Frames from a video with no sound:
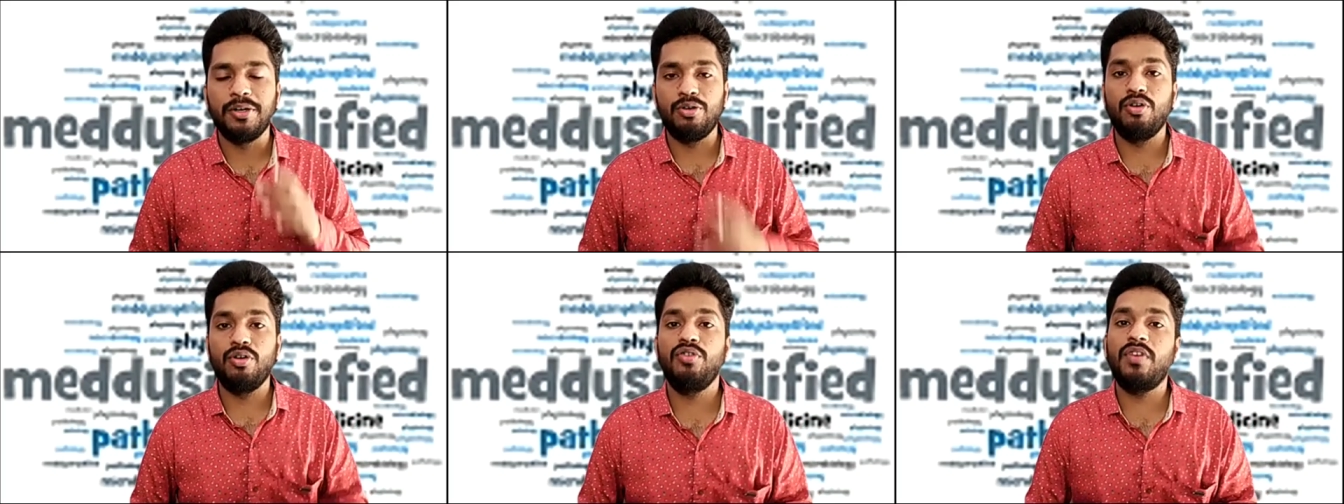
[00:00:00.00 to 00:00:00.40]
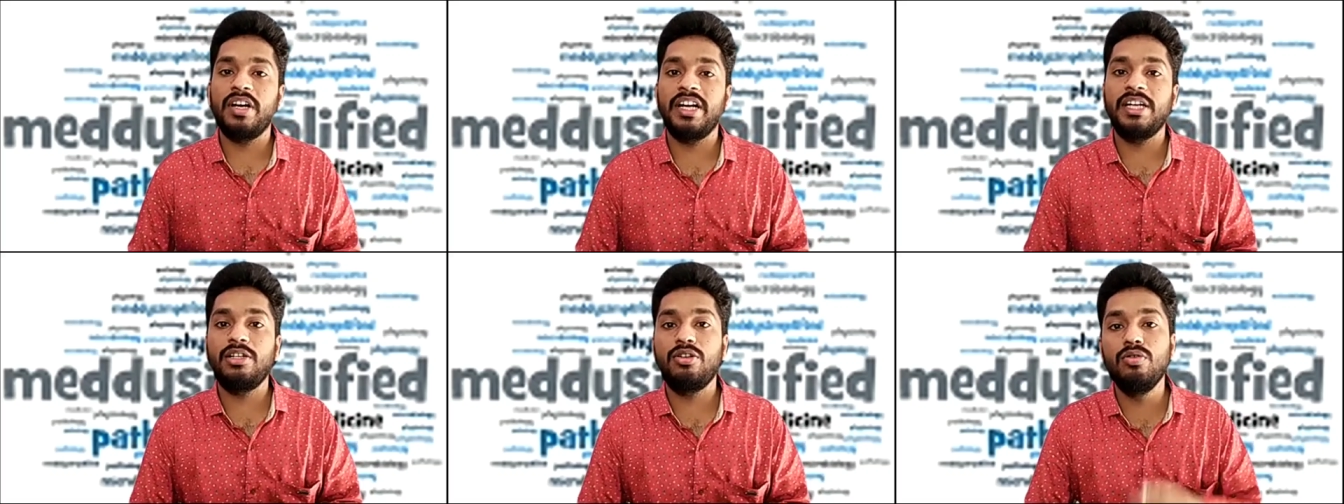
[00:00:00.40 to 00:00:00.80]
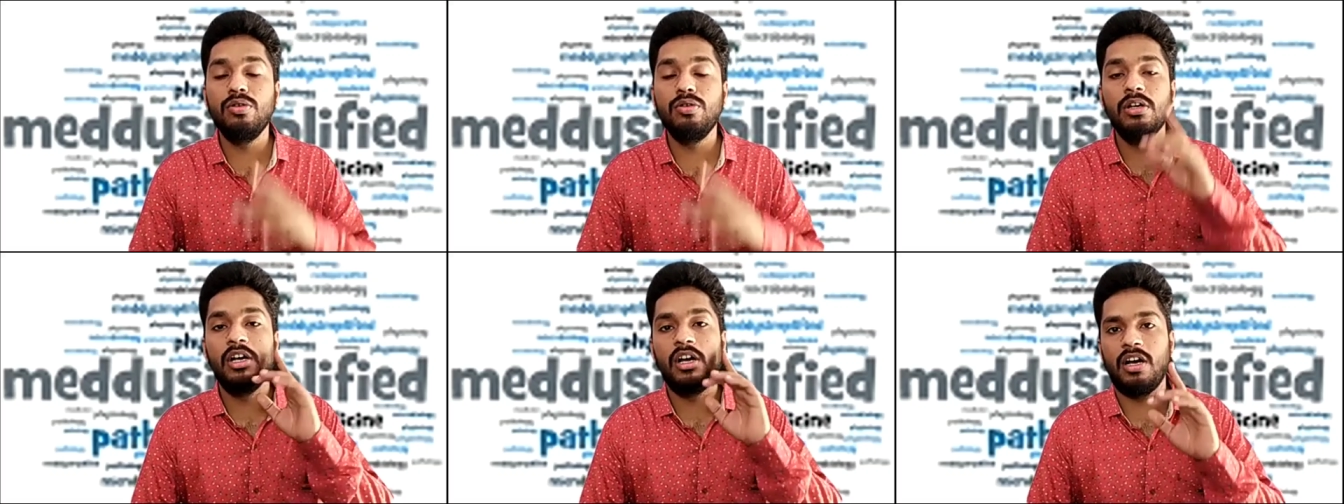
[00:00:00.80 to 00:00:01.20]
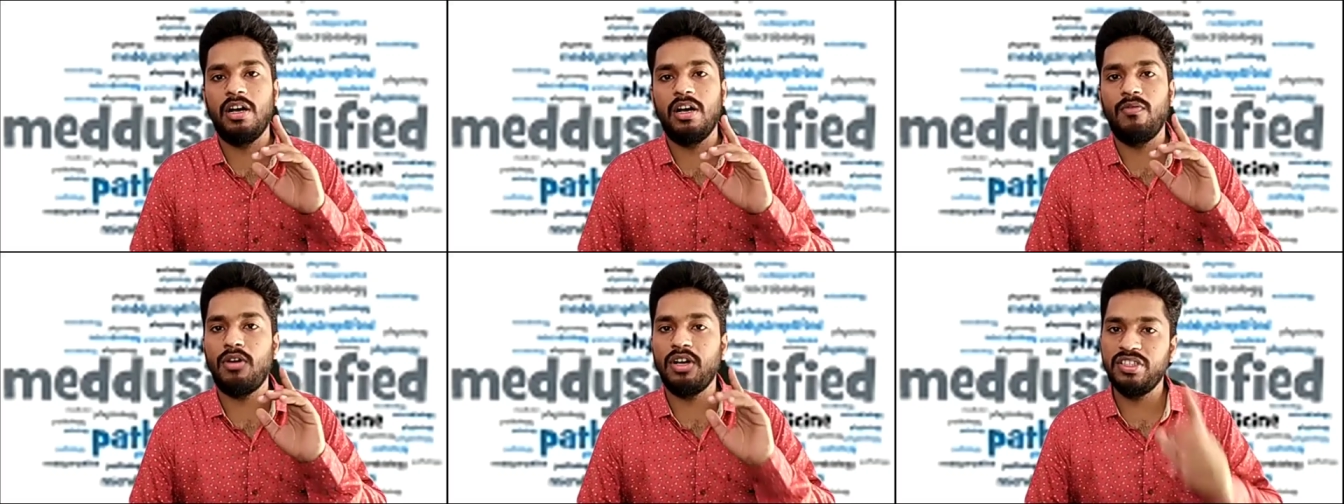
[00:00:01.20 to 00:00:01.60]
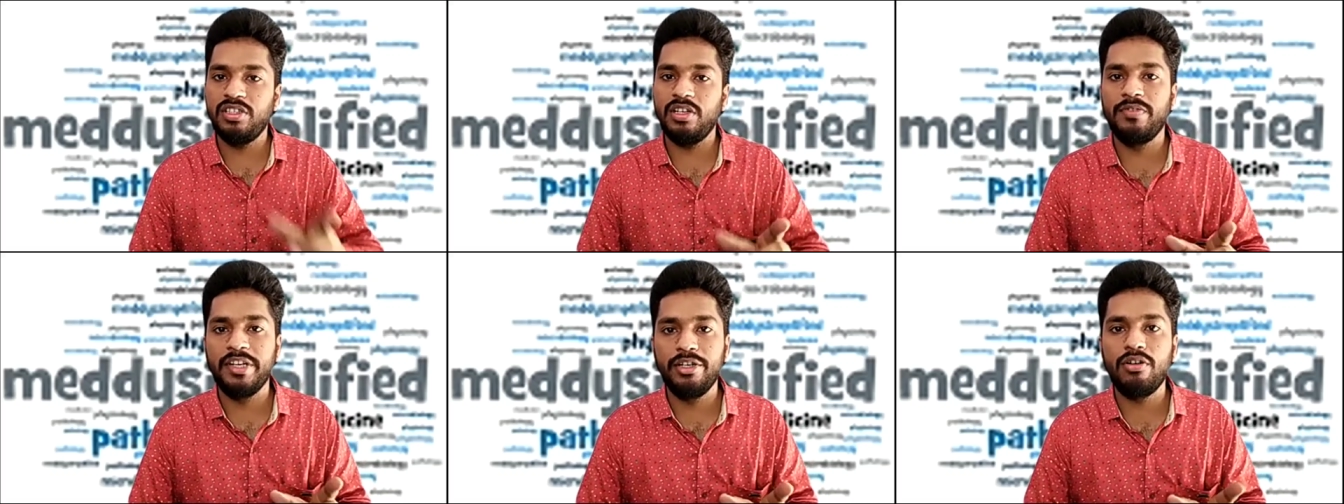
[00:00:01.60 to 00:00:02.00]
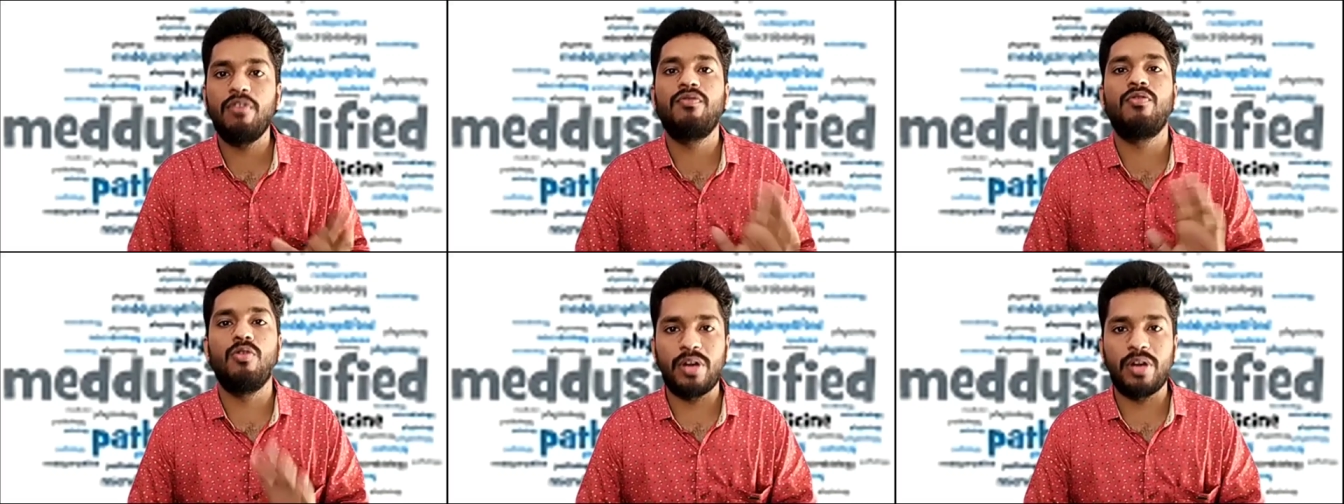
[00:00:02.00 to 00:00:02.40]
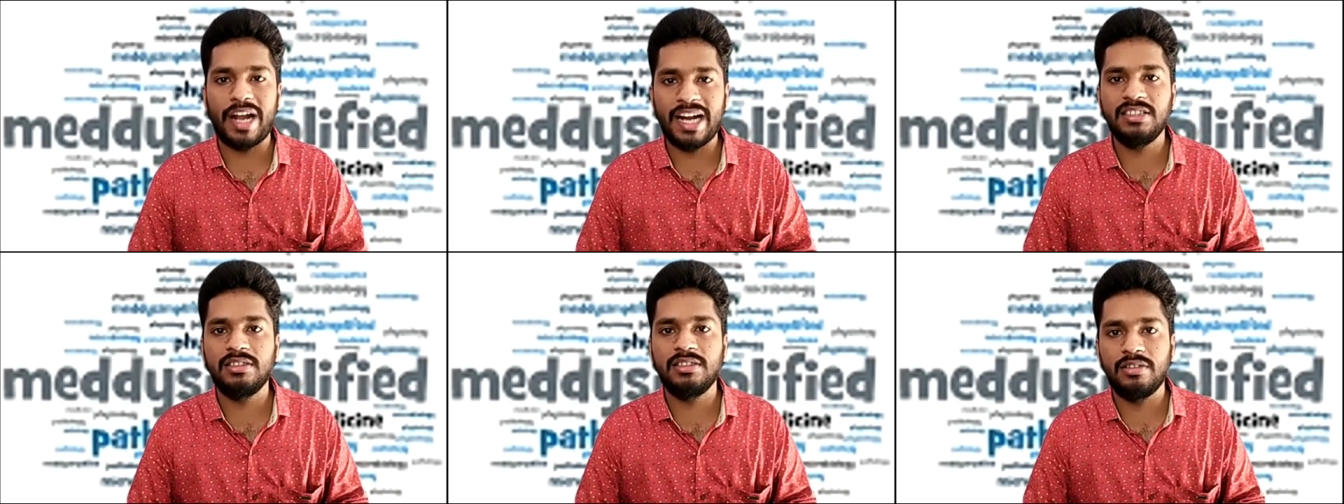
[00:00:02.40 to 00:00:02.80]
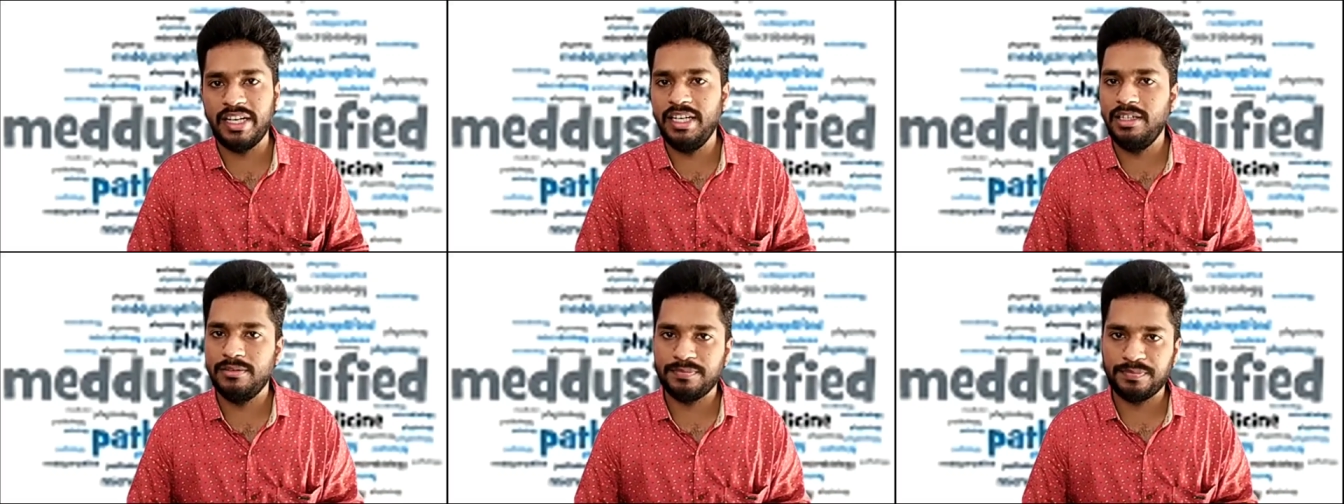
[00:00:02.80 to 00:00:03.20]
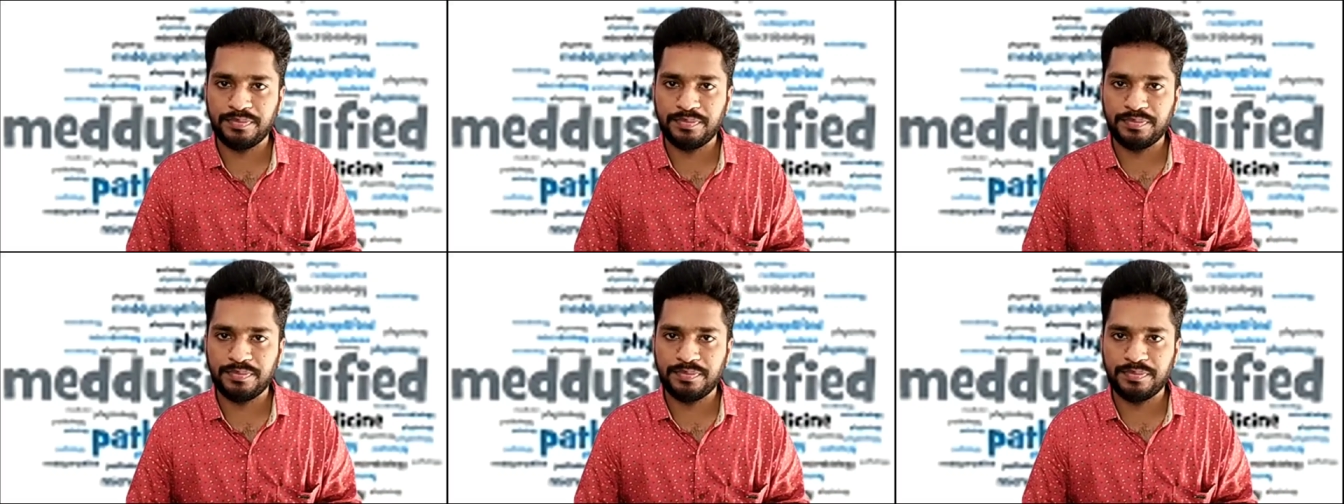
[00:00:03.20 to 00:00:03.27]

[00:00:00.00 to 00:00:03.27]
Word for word: Don't forget to uh, watch the video of CORADS, right?